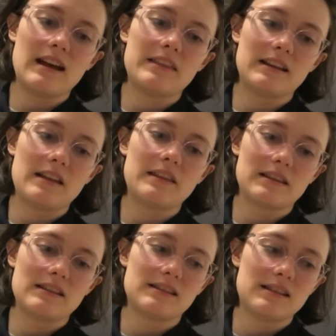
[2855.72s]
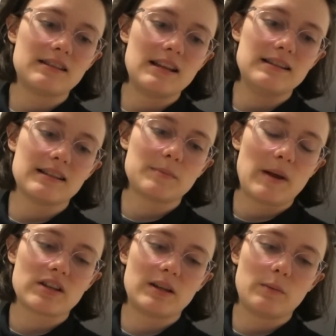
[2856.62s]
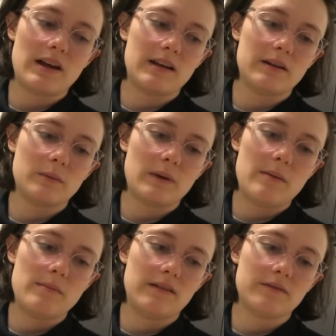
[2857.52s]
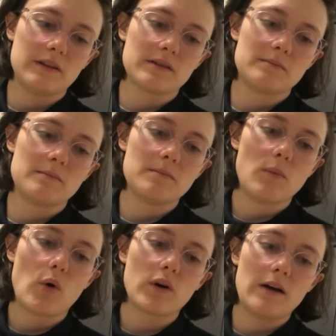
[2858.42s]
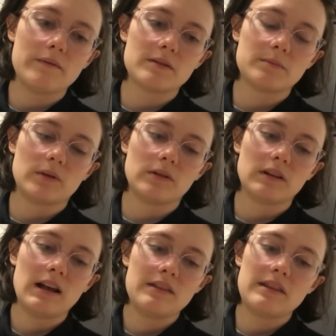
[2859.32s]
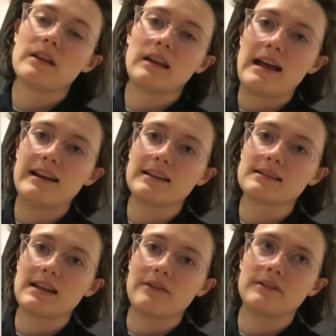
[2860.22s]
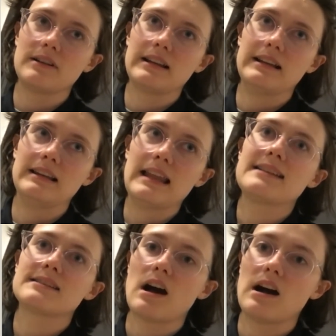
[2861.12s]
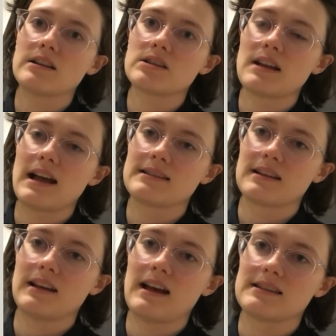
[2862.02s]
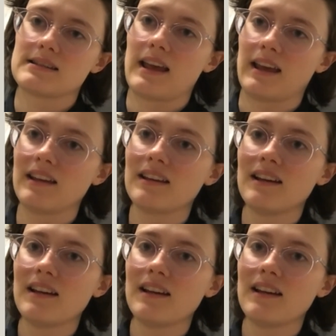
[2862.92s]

think the scenes, especially where Amin feels more comfortable, than the lighting is definitely less harsh as a